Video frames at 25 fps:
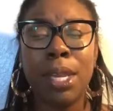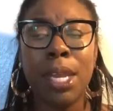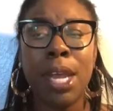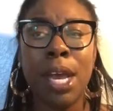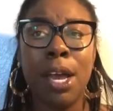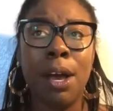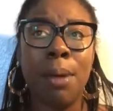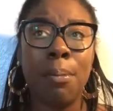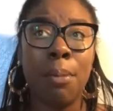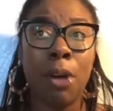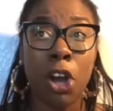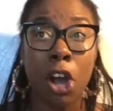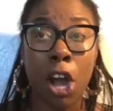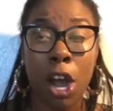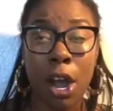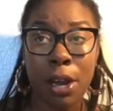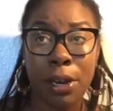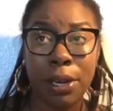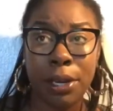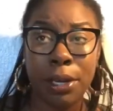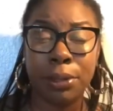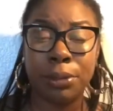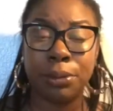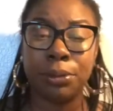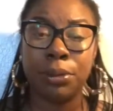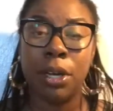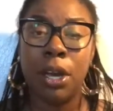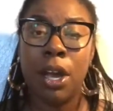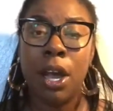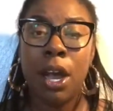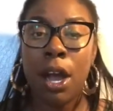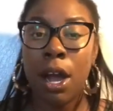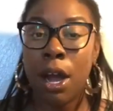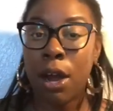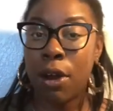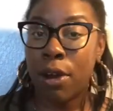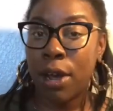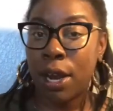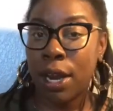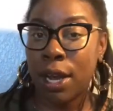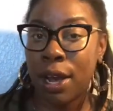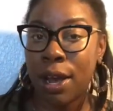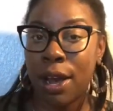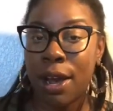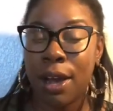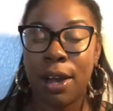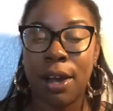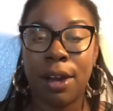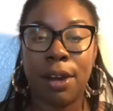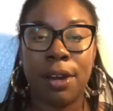a car loan, a credit
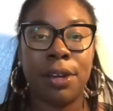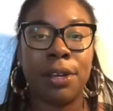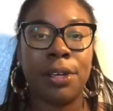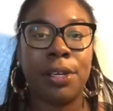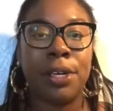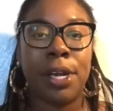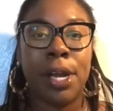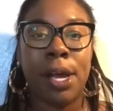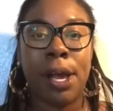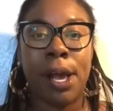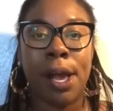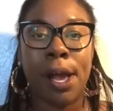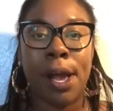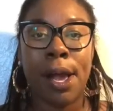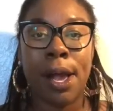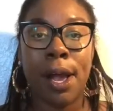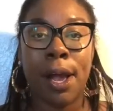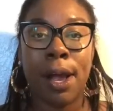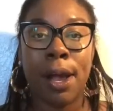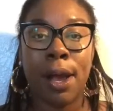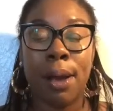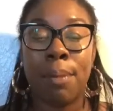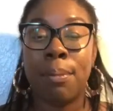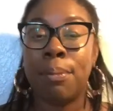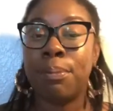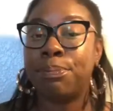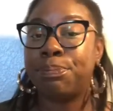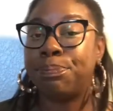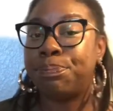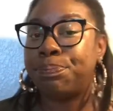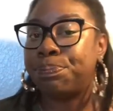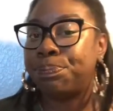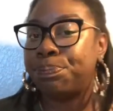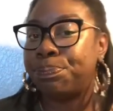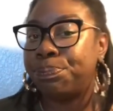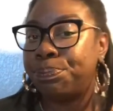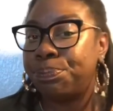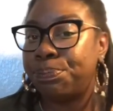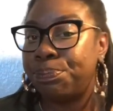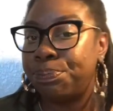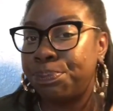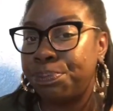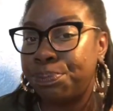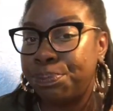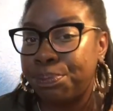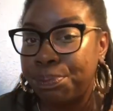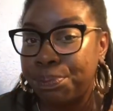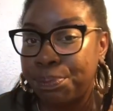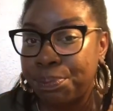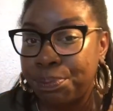card,
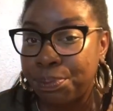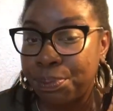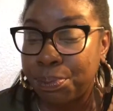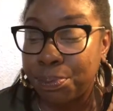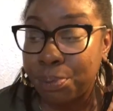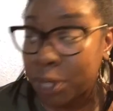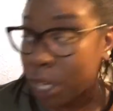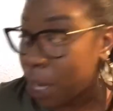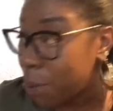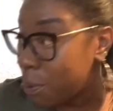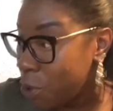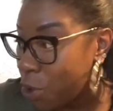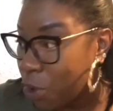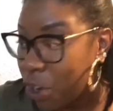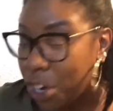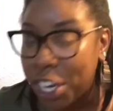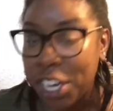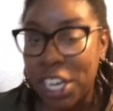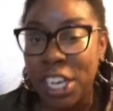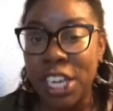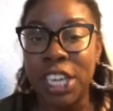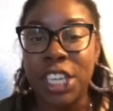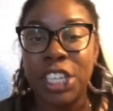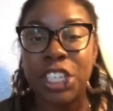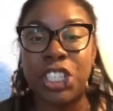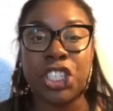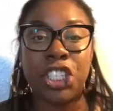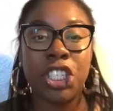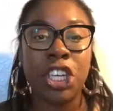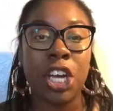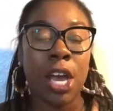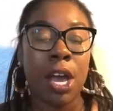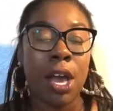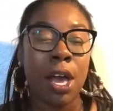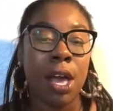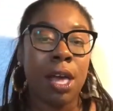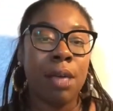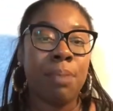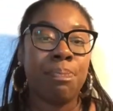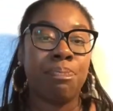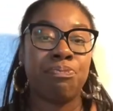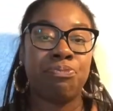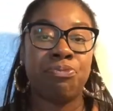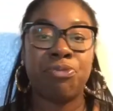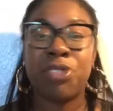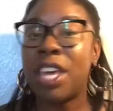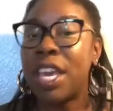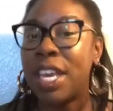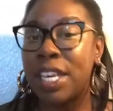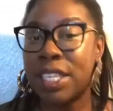a mortgage,
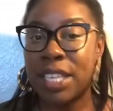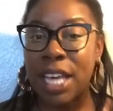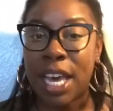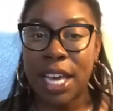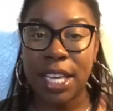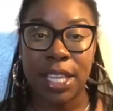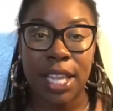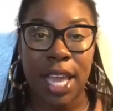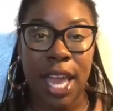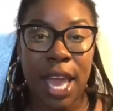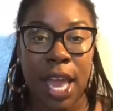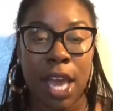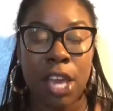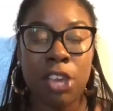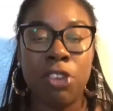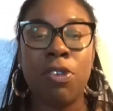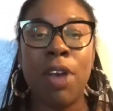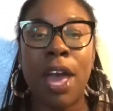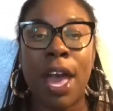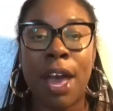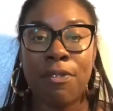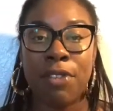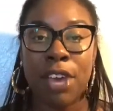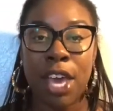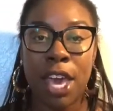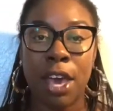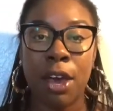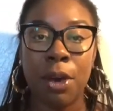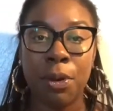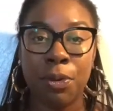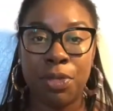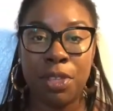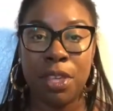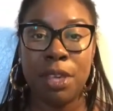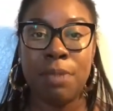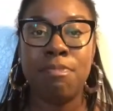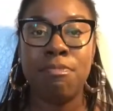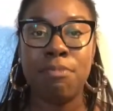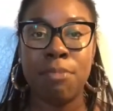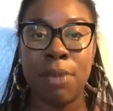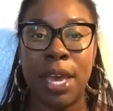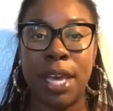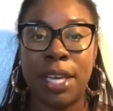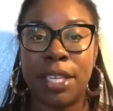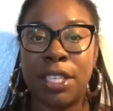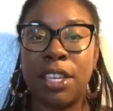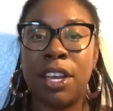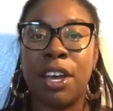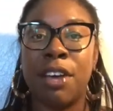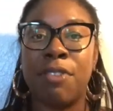things like that. You have a healthy
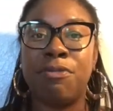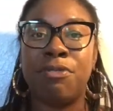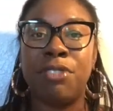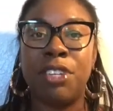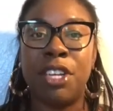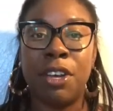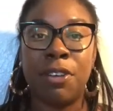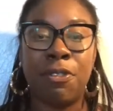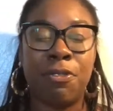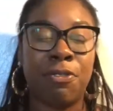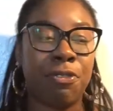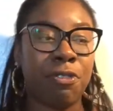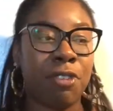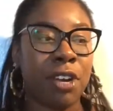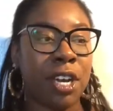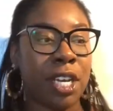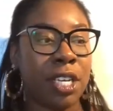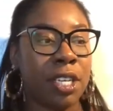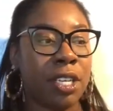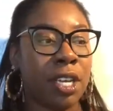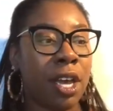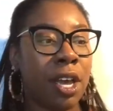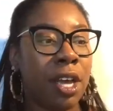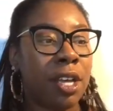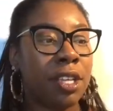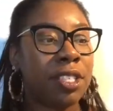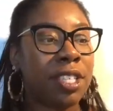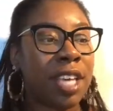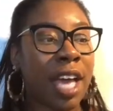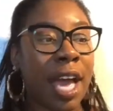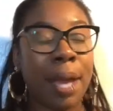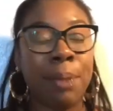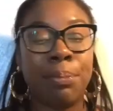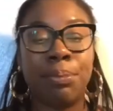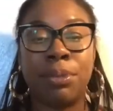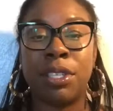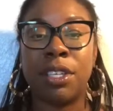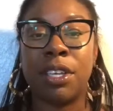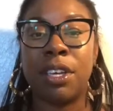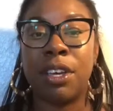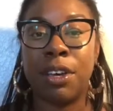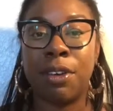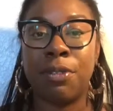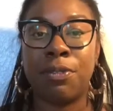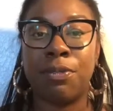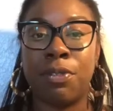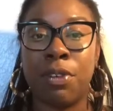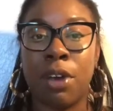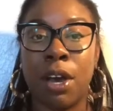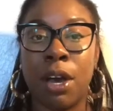mix of different types
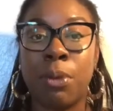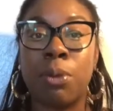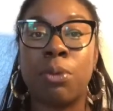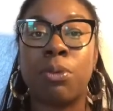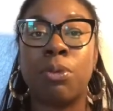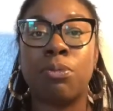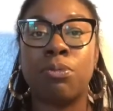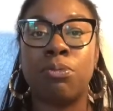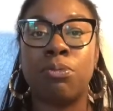of